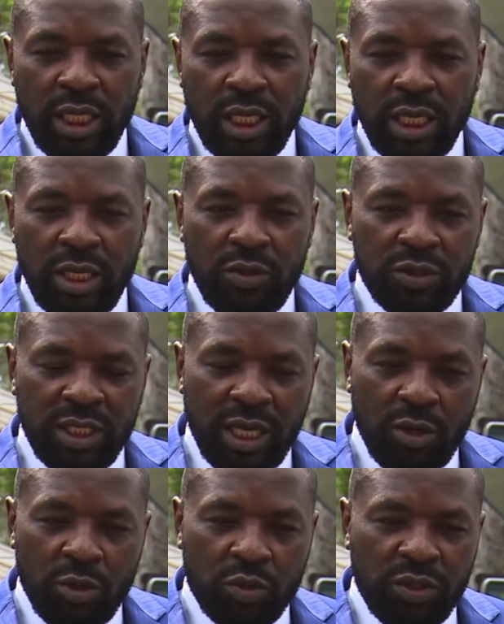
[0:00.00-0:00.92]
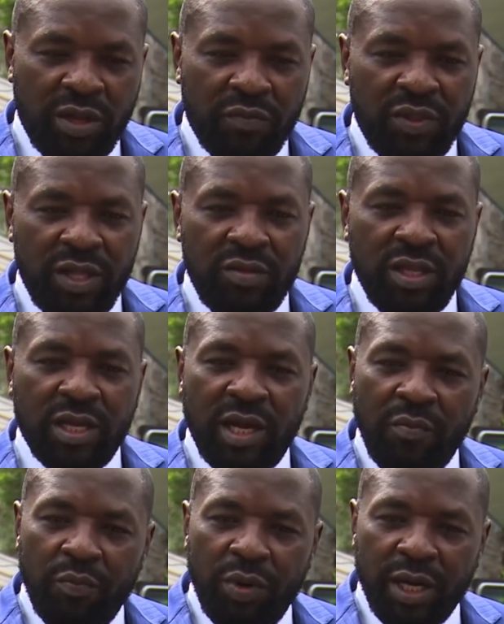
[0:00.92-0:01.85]
and you say hello to them, then they
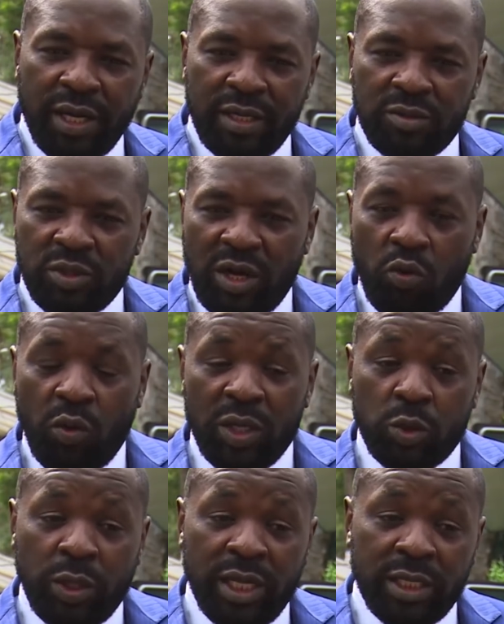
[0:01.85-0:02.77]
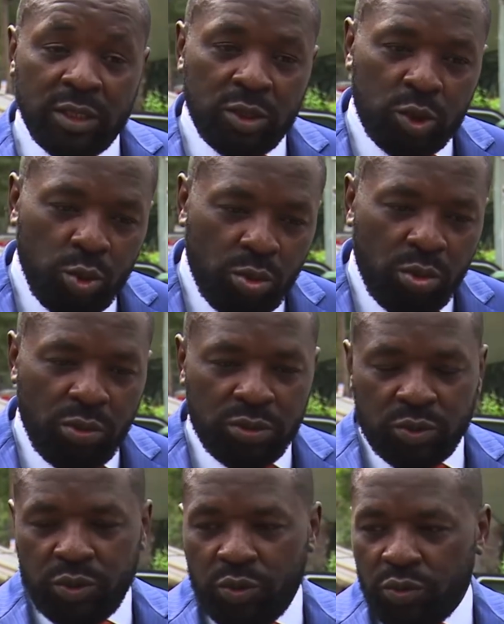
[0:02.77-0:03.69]
come back and now want to get too
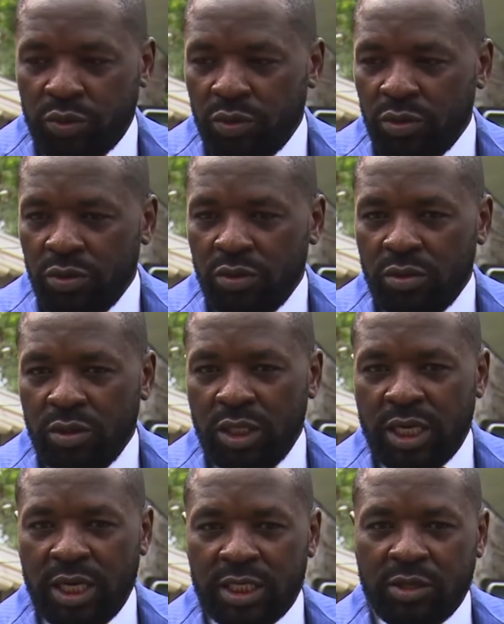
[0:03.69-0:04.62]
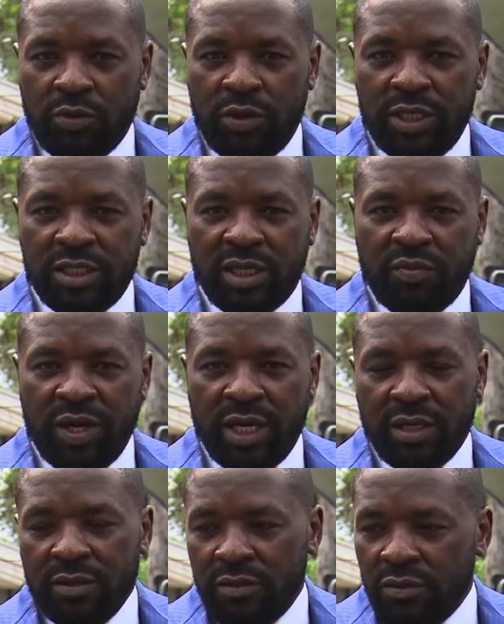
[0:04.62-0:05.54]
close to you in an antagonistic
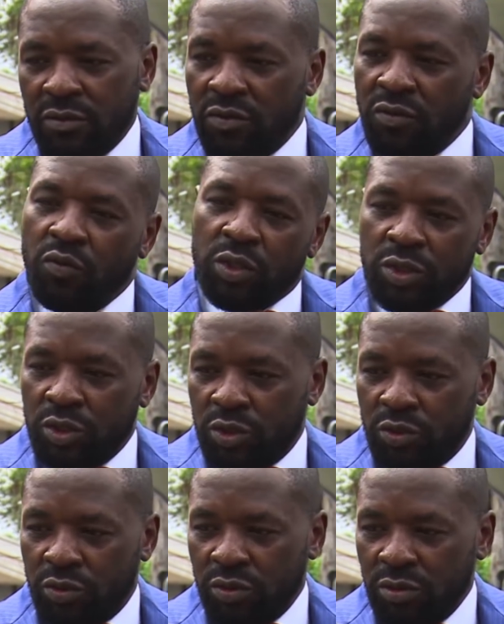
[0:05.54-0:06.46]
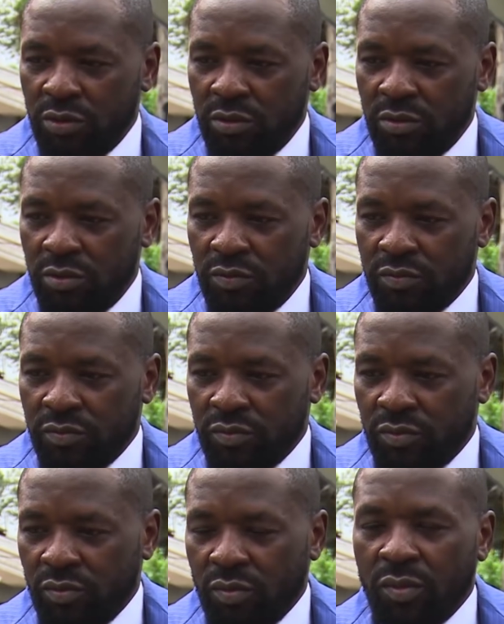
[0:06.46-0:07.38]
manner, what do you do?
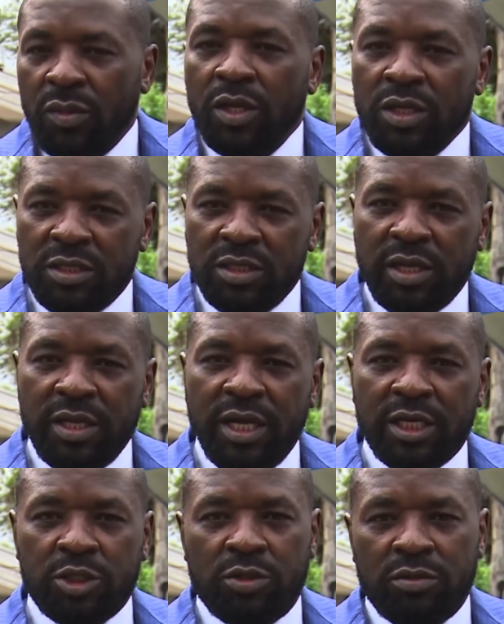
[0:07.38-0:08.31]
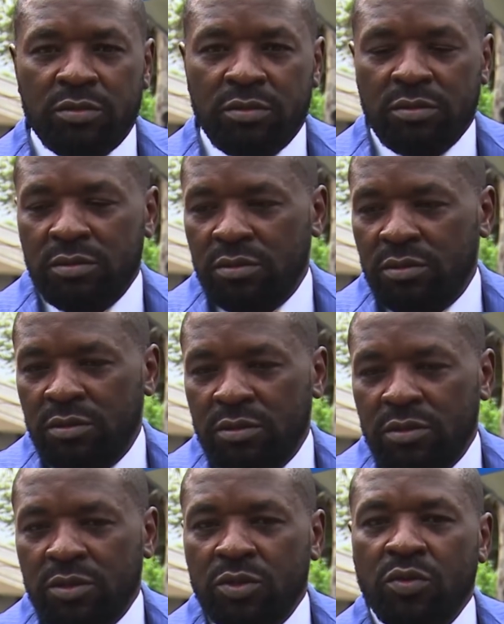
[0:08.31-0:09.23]
It is a reaction.
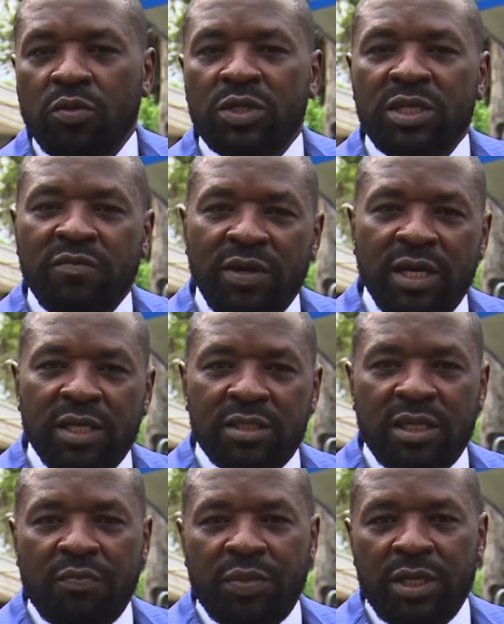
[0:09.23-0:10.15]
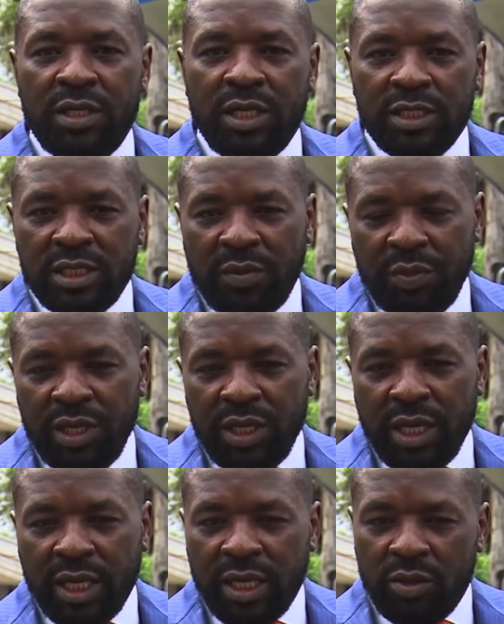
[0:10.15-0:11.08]
So whatever has happened has happened.
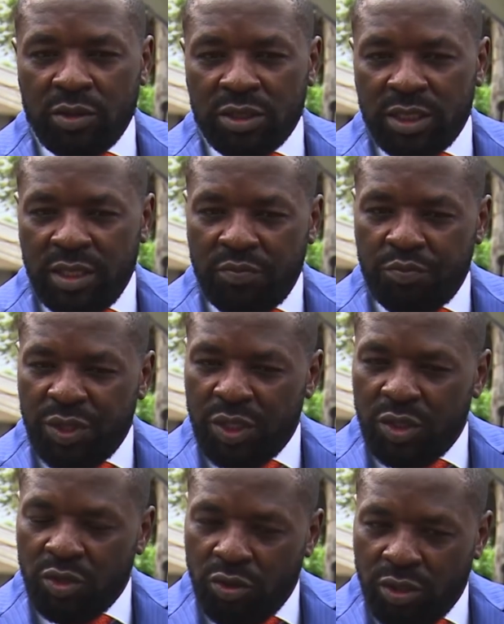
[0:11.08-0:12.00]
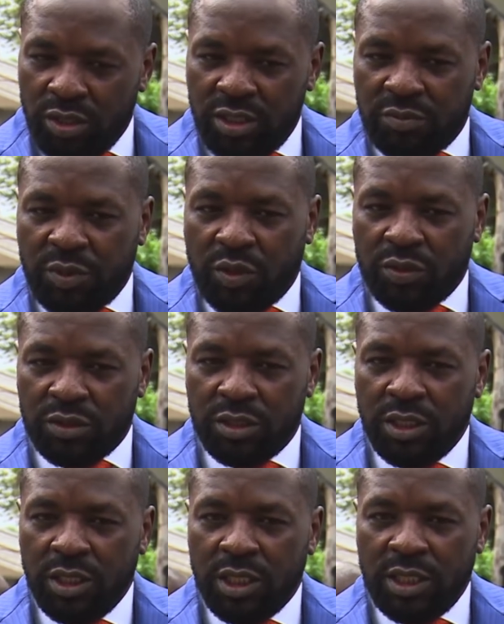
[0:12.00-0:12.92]
I cannot say beyond this because
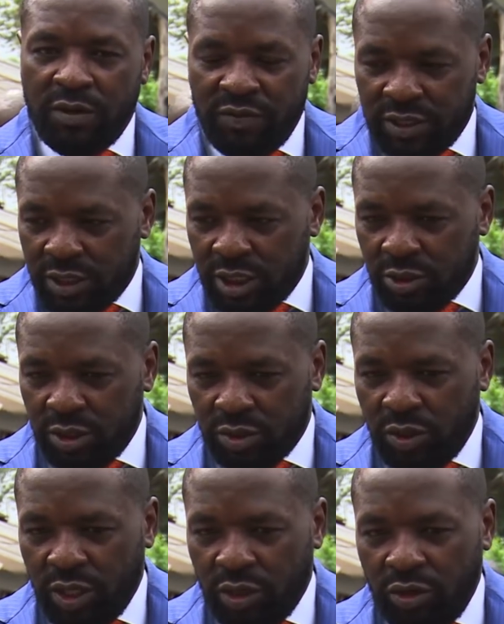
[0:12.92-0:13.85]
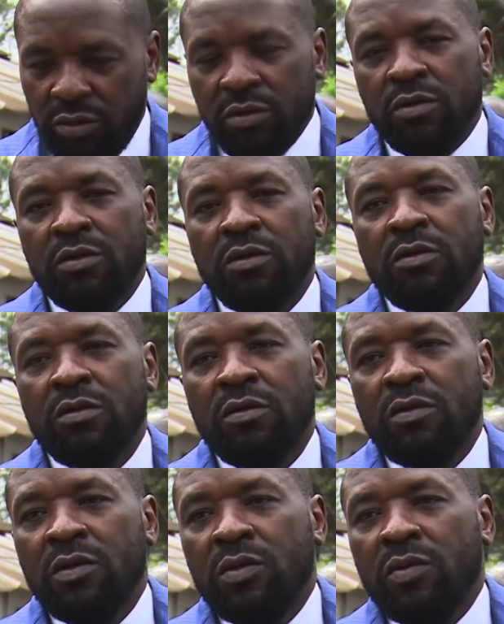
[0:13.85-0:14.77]
the investigation is going on.
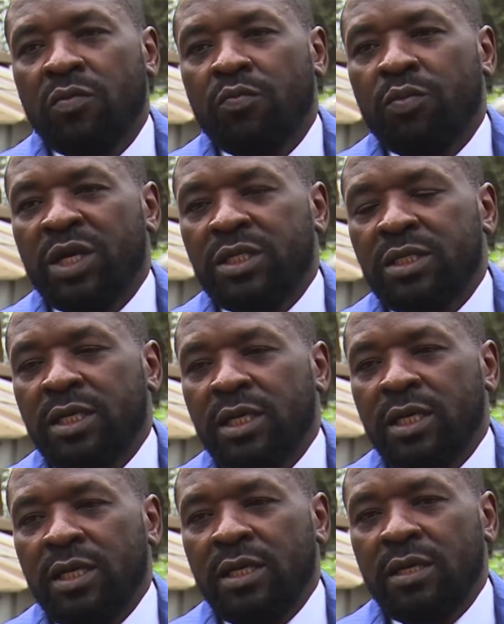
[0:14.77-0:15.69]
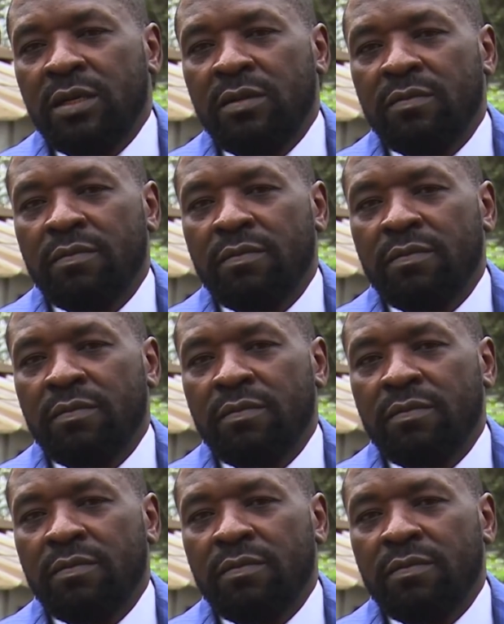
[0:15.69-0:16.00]
But I